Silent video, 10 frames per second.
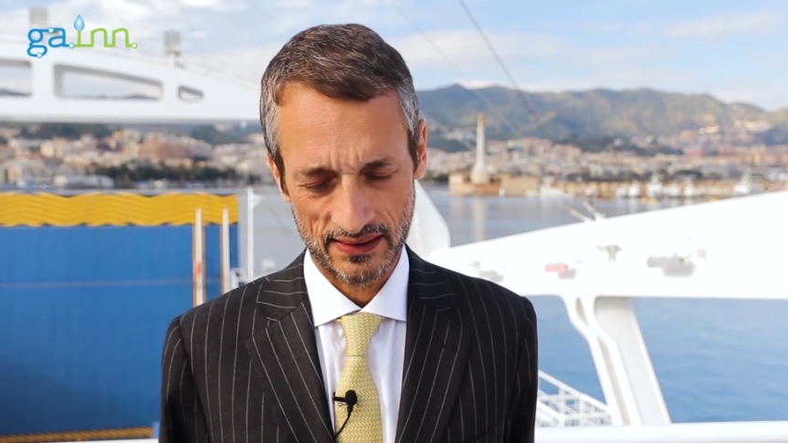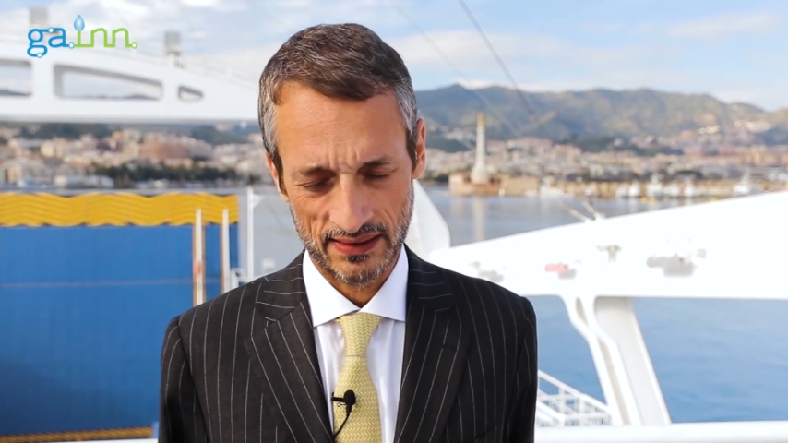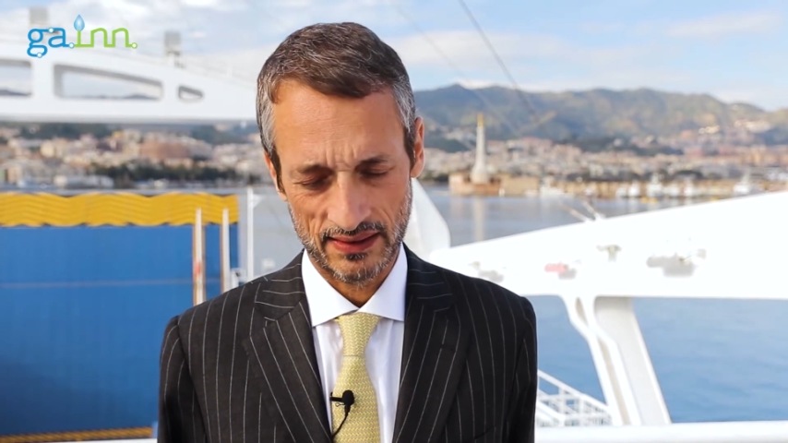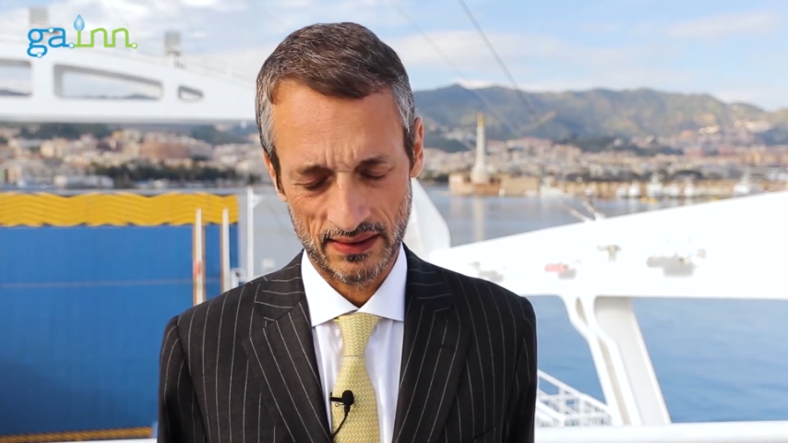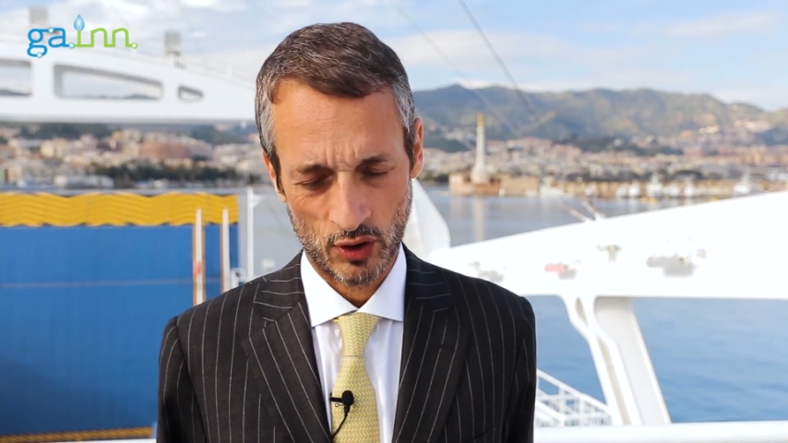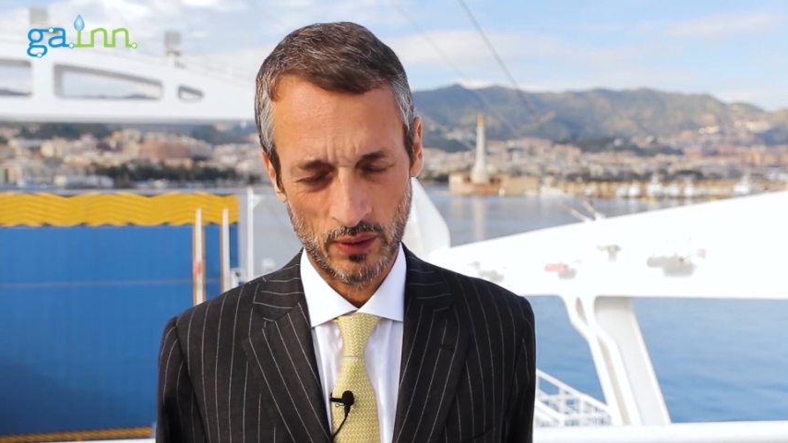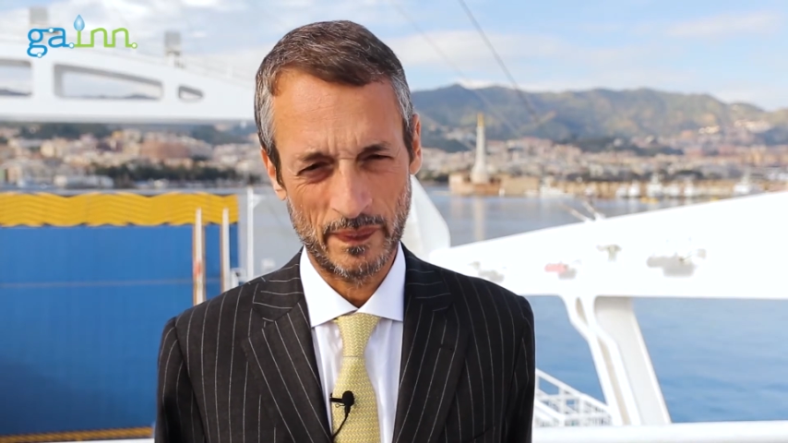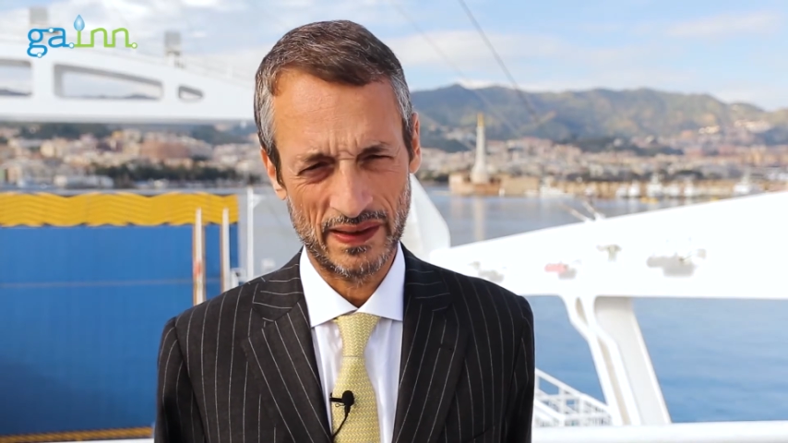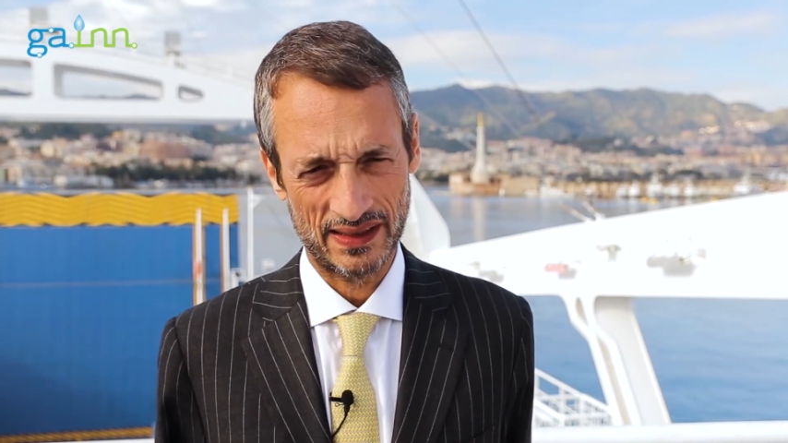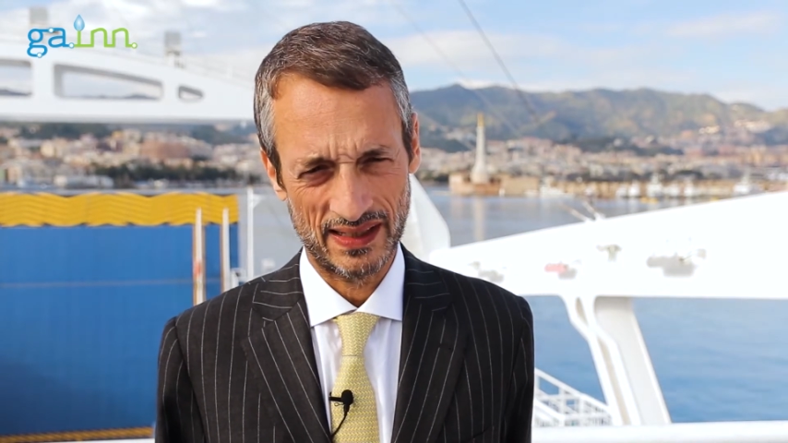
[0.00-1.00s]
the
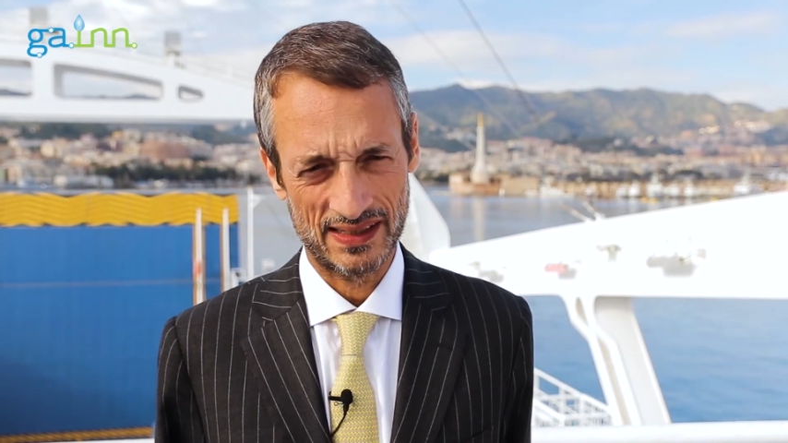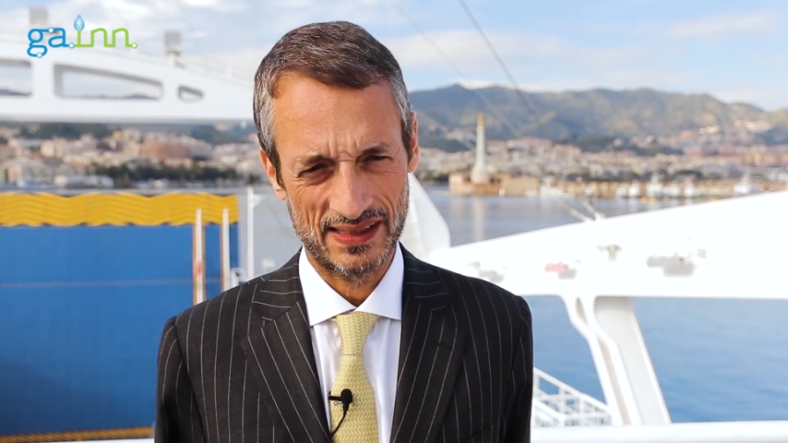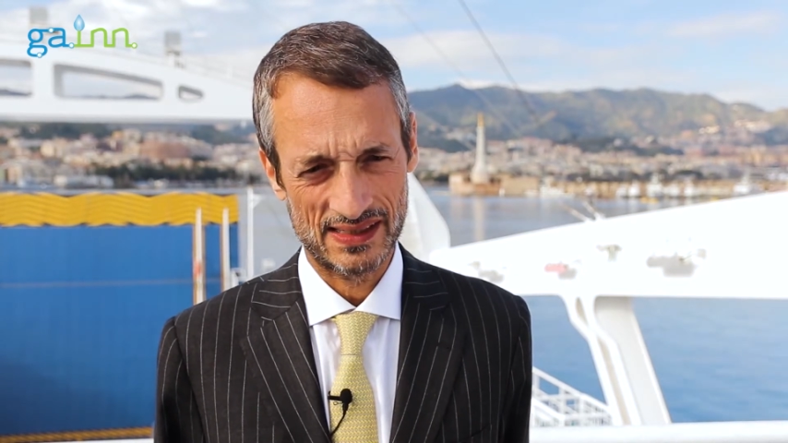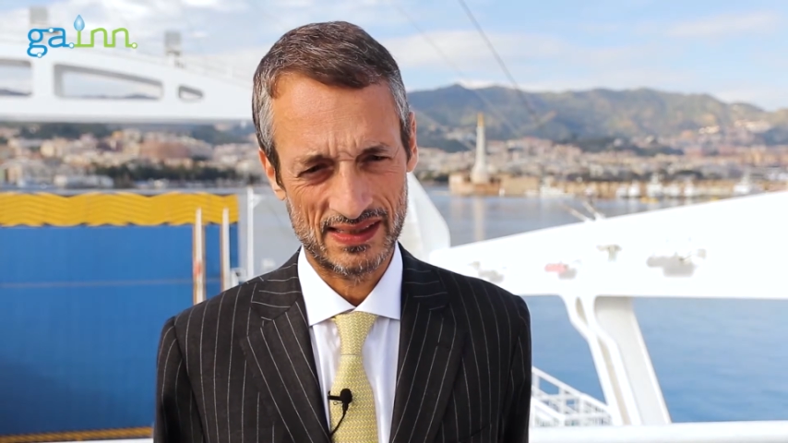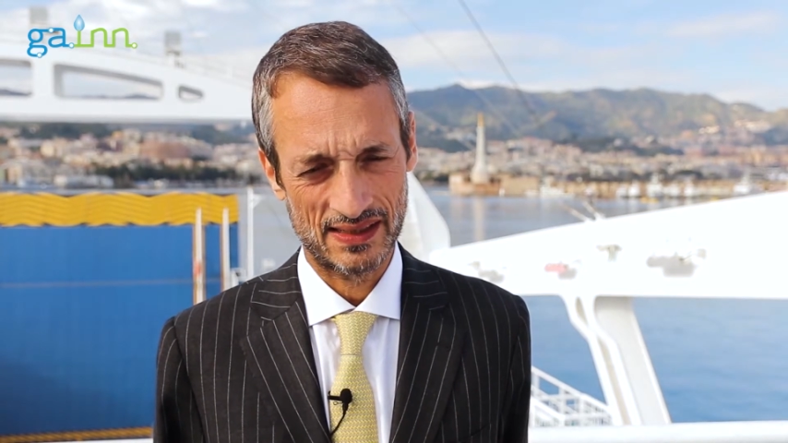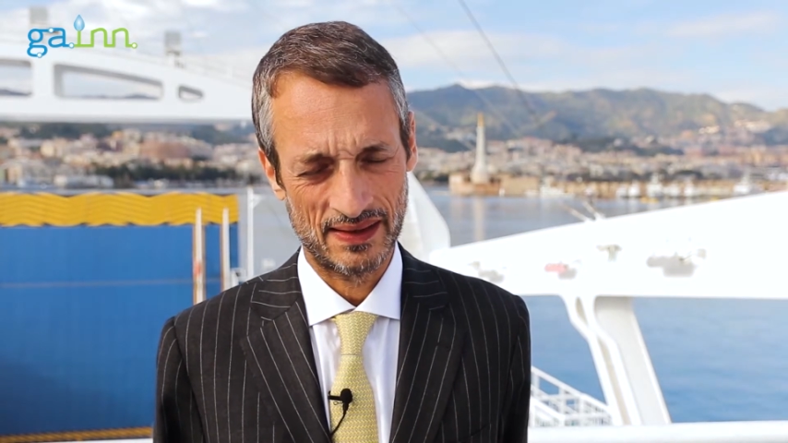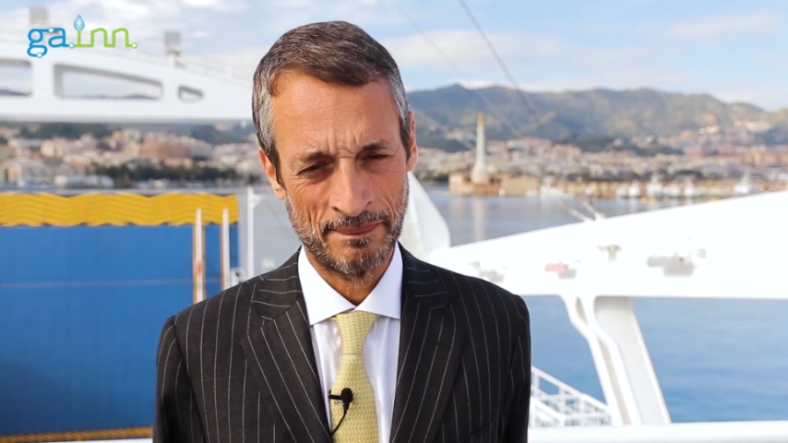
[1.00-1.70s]
company that is